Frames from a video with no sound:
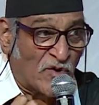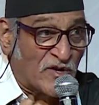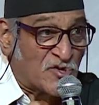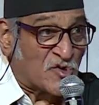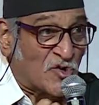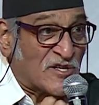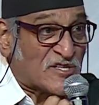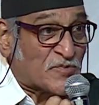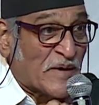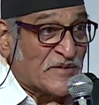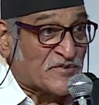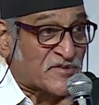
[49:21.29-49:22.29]
virtual
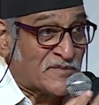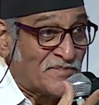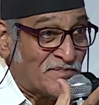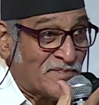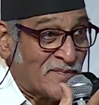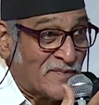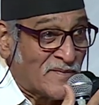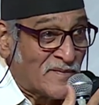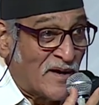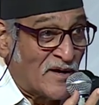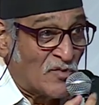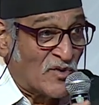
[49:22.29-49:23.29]
space
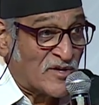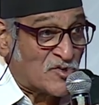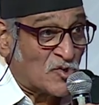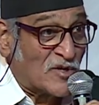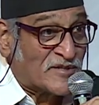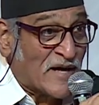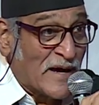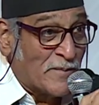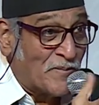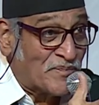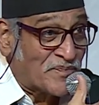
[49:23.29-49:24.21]
and virtual time,